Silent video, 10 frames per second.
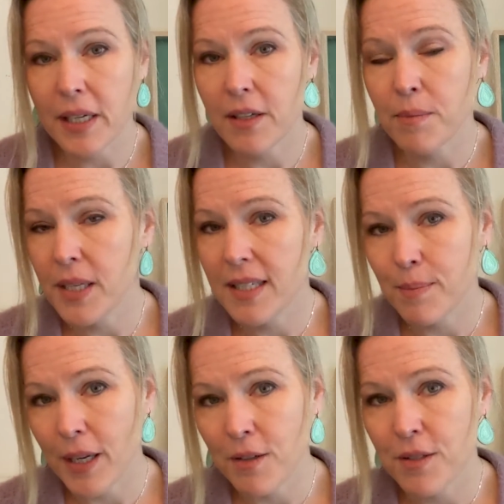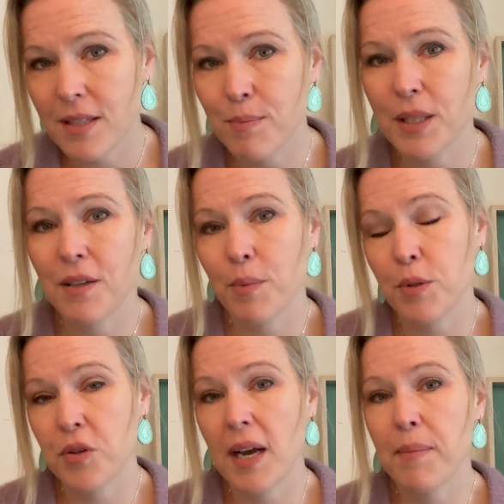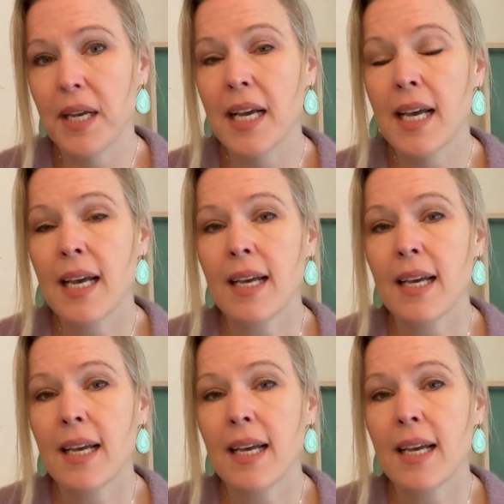it could be dysbiosis, but they're prescribing